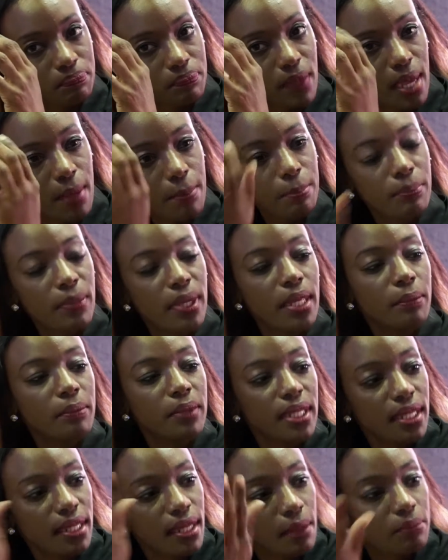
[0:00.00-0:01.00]
am
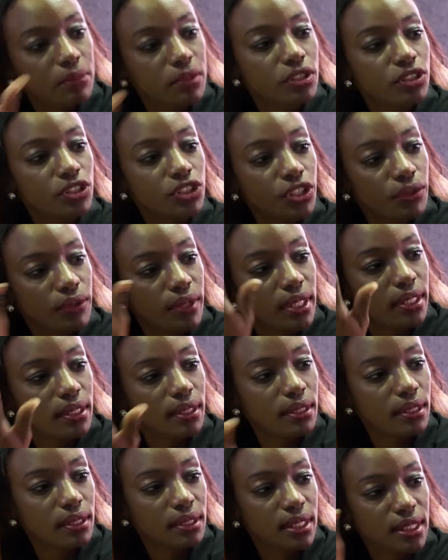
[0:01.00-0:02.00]
babying, I'm
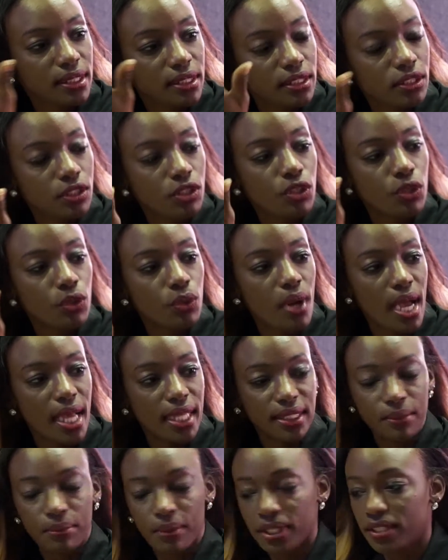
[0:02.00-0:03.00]
nurturing this new
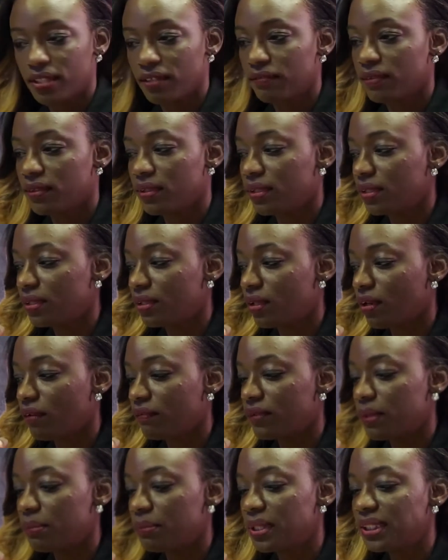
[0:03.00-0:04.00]
aspect of the
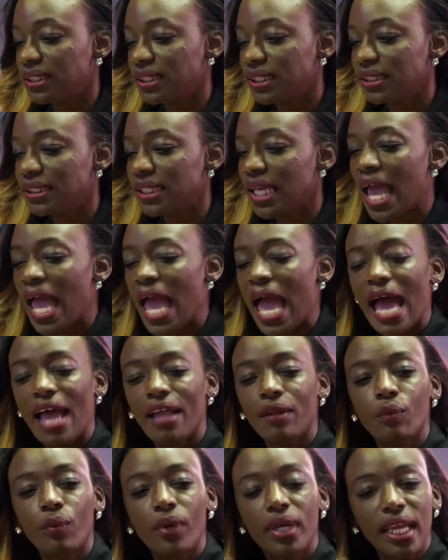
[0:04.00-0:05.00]
of the business.
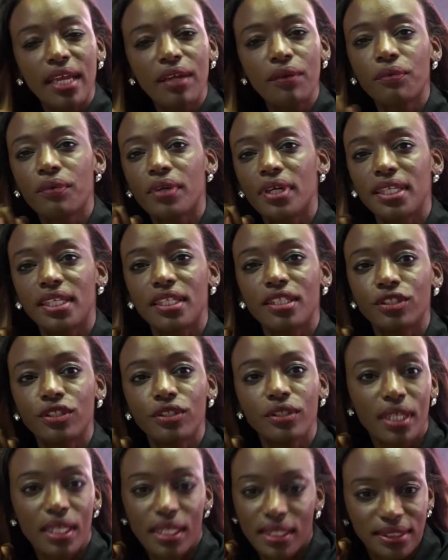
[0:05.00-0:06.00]
And when I run
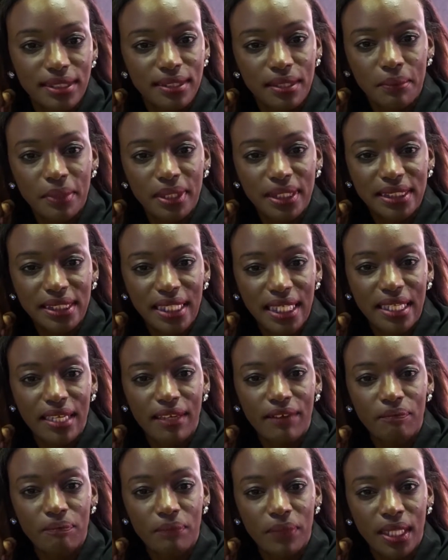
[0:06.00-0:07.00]
into customers that
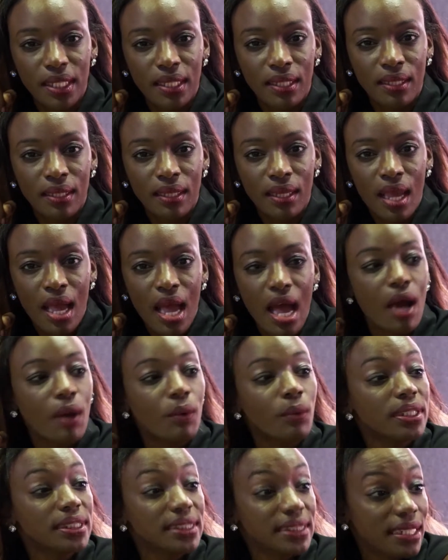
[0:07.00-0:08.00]
have been
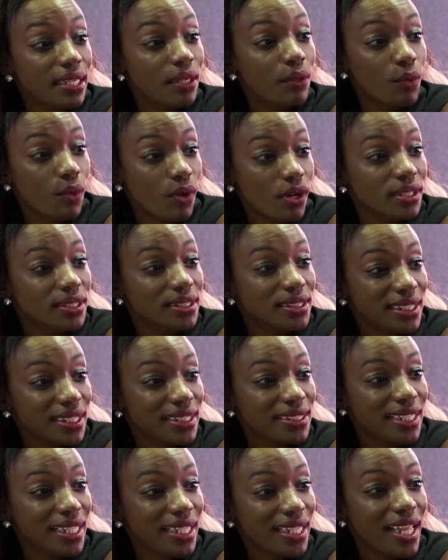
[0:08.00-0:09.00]
our day ones,
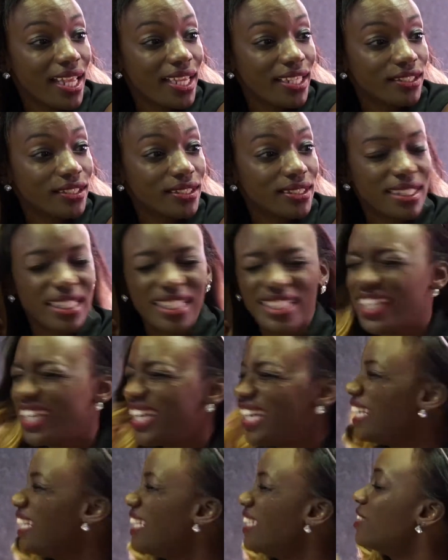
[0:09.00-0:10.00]
as I like to say,
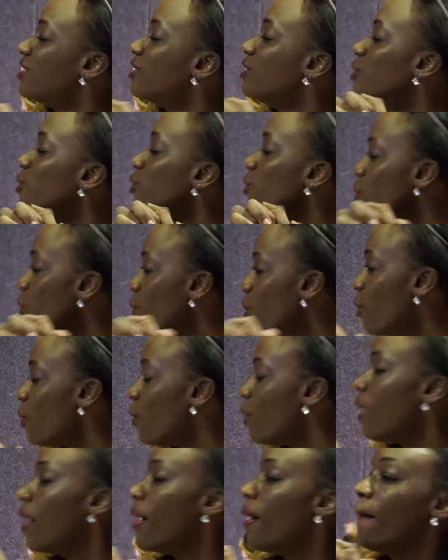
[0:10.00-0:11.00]
there is
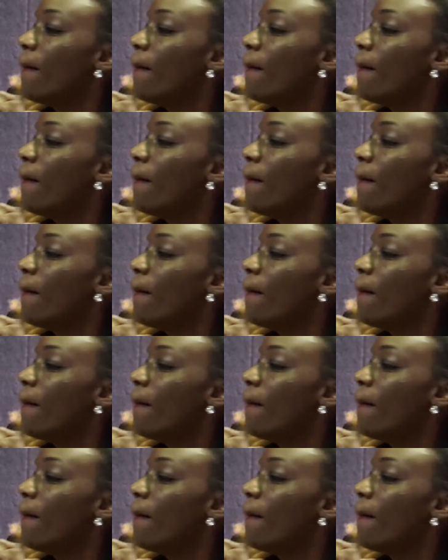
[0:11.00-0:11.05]
no